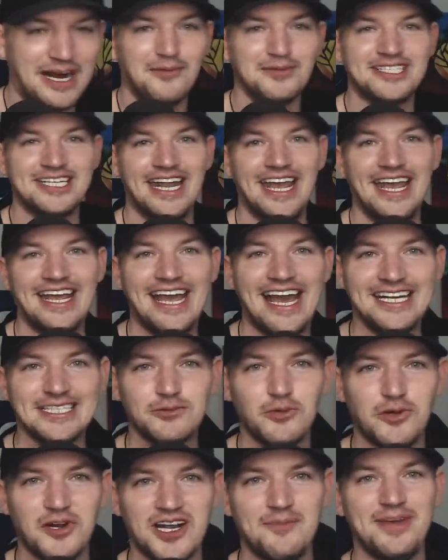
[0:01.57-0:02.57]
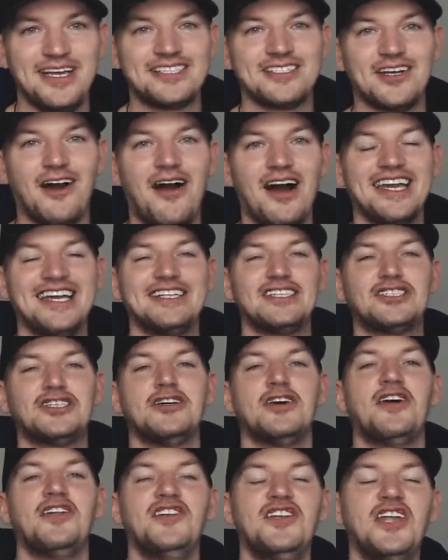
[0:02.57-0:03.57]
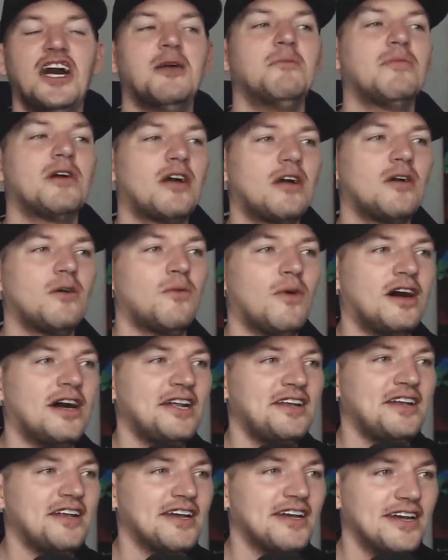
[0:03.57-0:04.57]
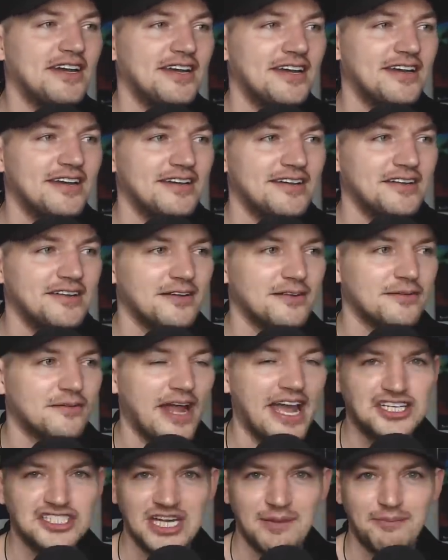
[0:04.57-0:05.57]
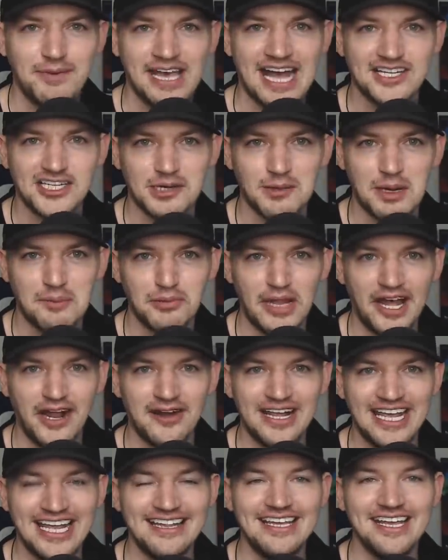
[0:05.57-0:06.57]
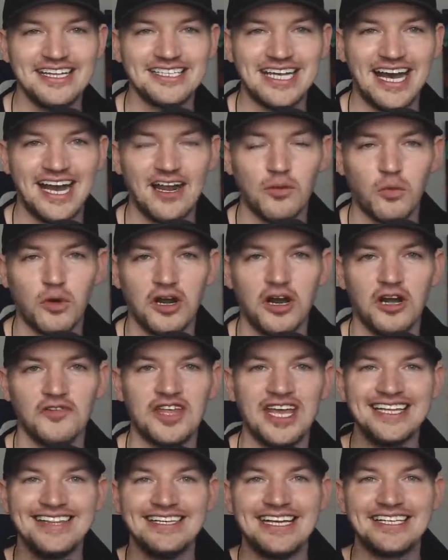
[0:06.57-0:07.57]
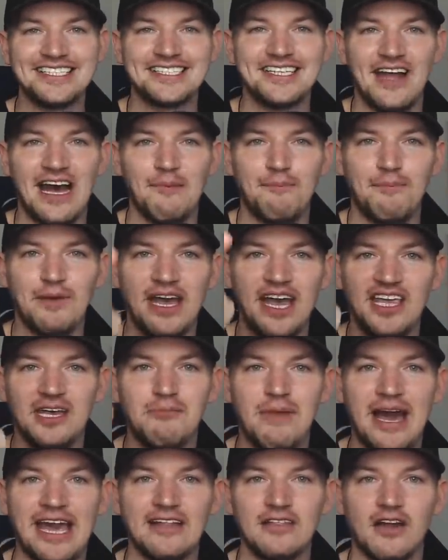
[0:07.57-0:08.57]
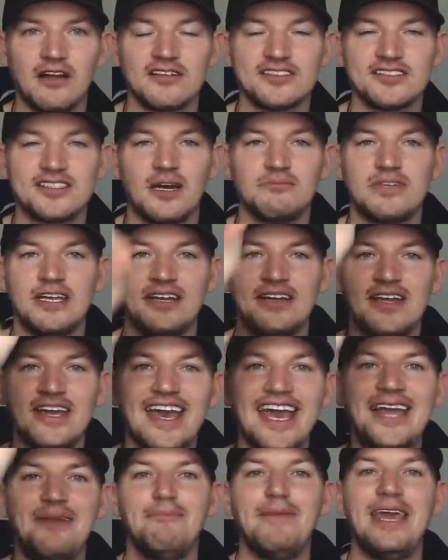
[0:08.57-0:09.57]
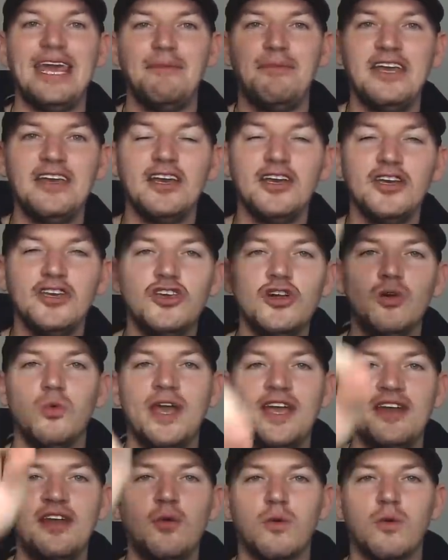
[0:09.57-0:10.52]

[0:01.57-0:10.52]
Today, guys, we're going to be talking to the number one ranked G P I tournament player in the entire world. Listen up, and you might learn something, and maybe you'll win a